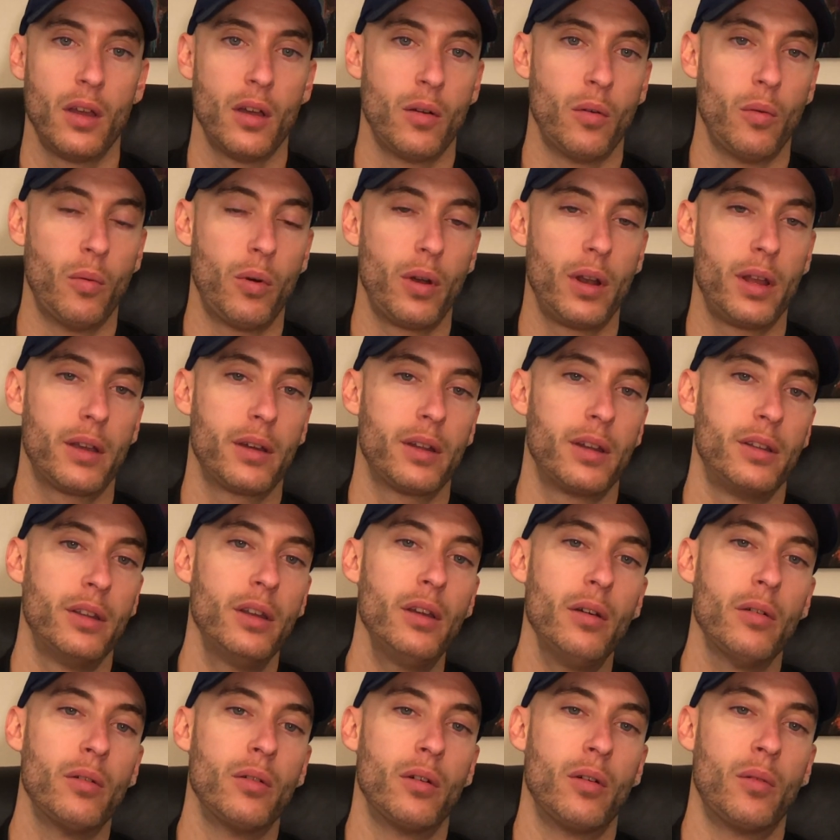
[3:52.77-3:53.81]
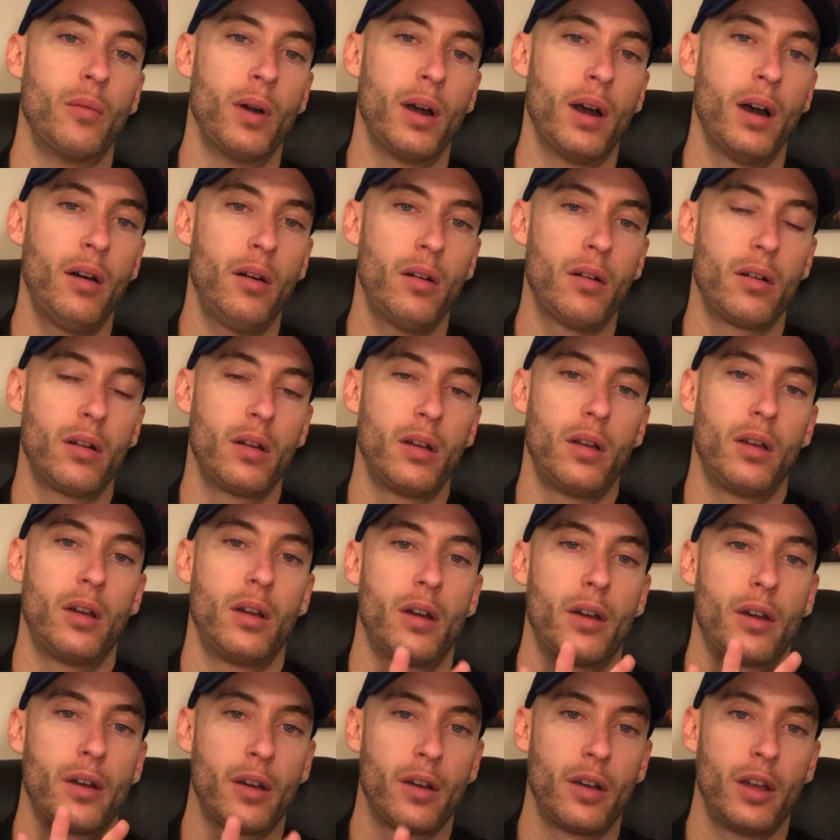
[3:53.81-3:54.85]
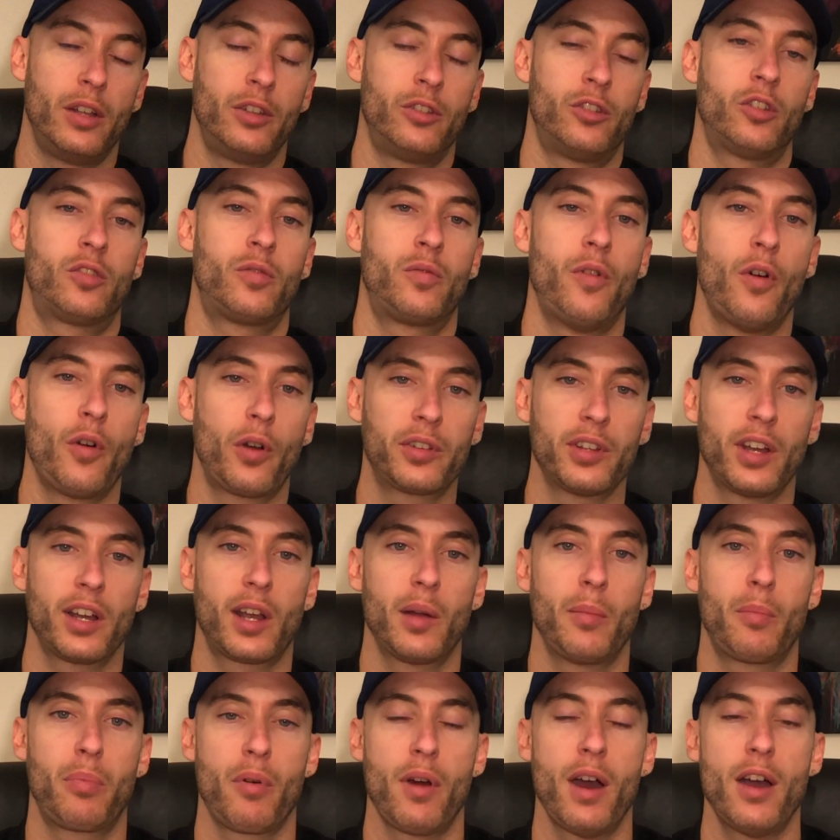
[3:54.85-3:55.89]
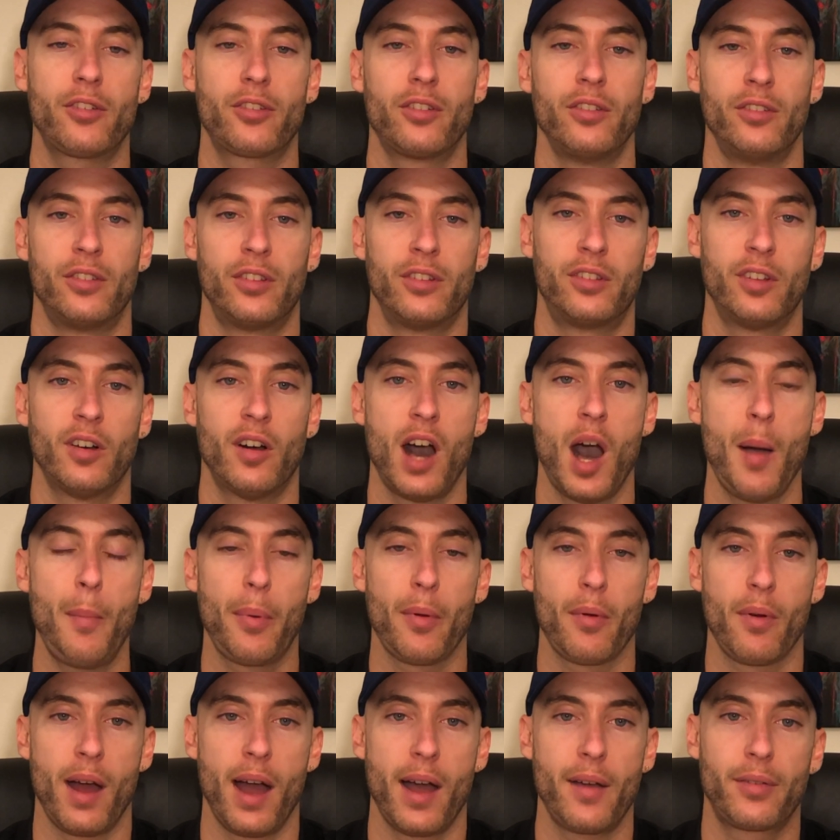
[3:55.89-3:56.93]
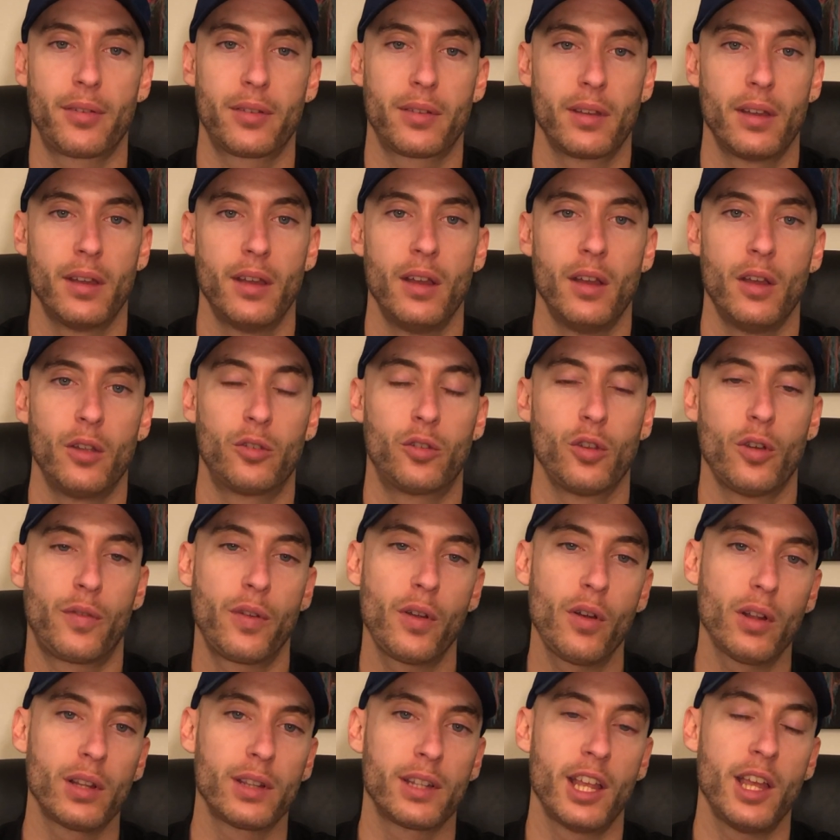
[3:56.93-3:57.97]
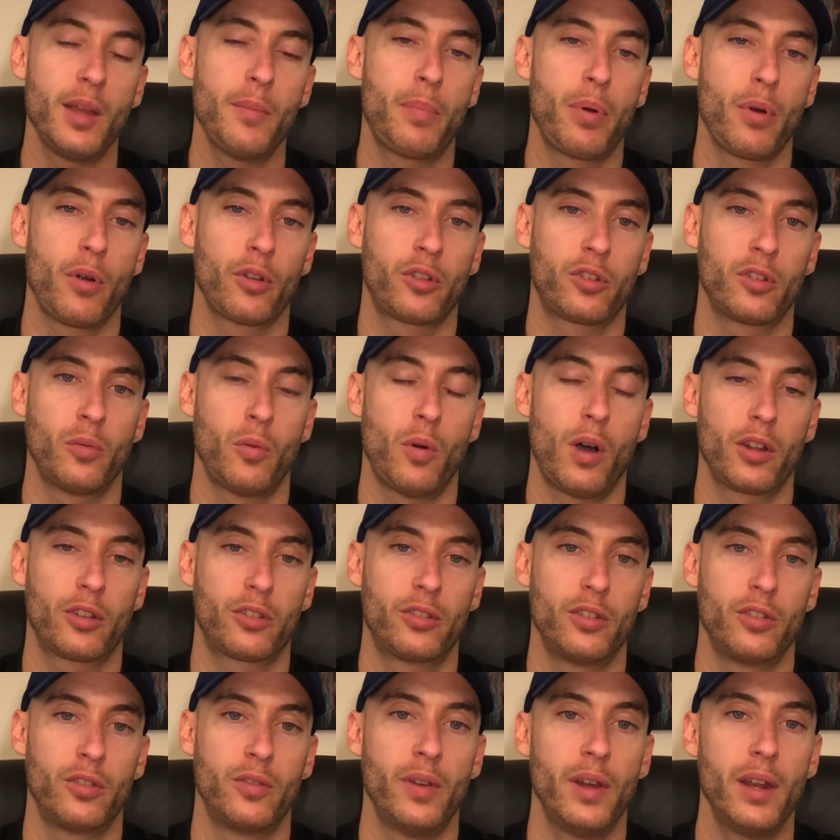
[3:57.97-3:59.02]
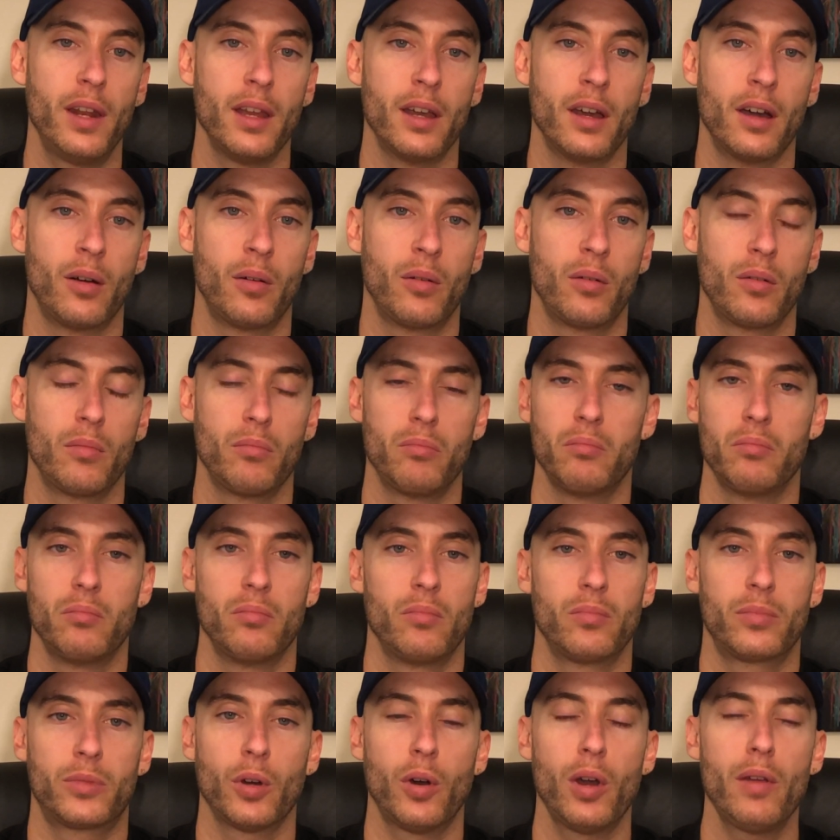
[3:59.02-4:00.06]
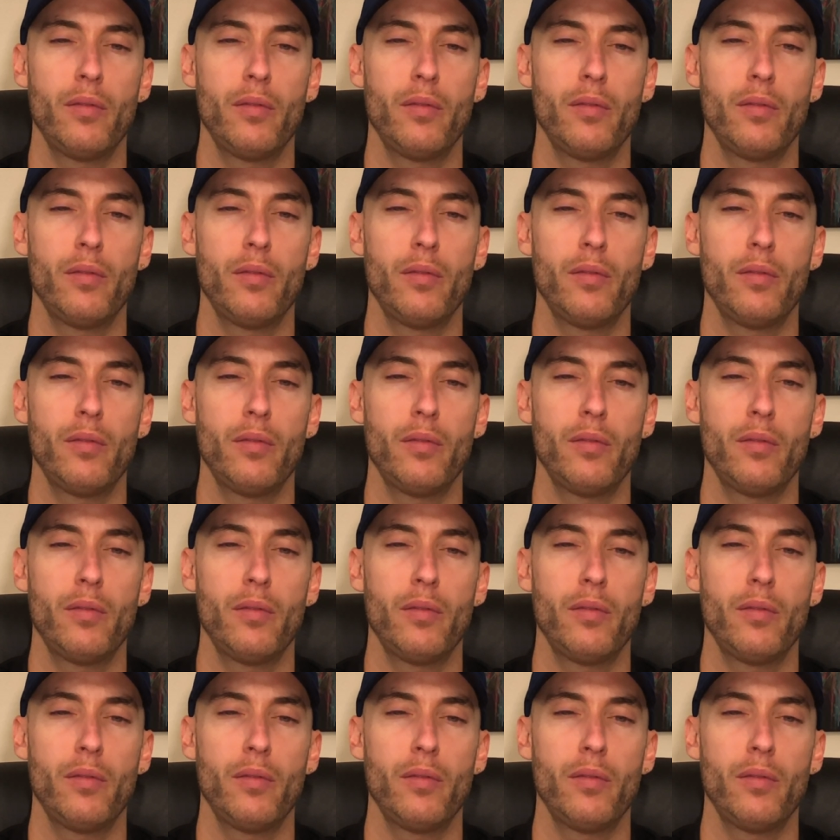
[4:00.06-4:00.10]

Well, what are you gonna do? Well, just focus on compressions until help arrives. So if you're a layperson watching this video, don't